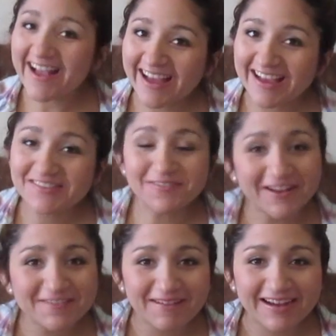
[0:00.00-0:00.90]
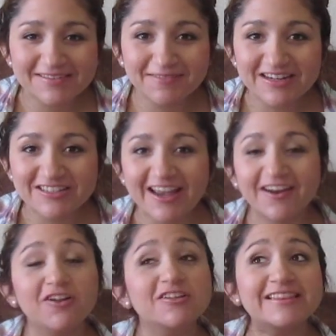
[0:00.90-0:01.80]
Hi guys, welcome back to my
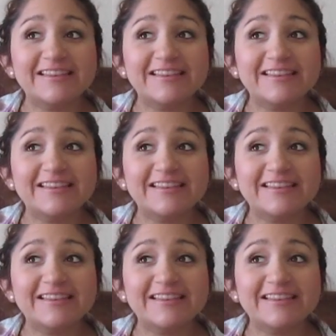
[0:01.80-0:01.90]
channel.